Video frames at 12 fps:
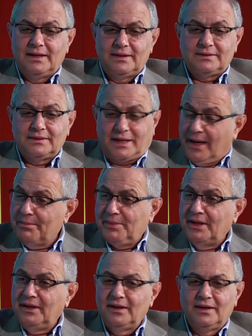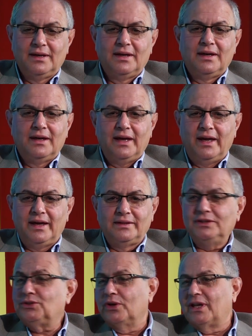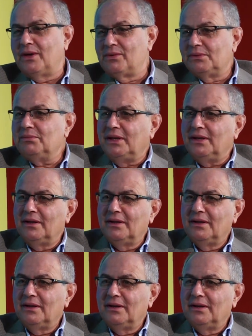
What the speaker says: It can be, and it's okay with me.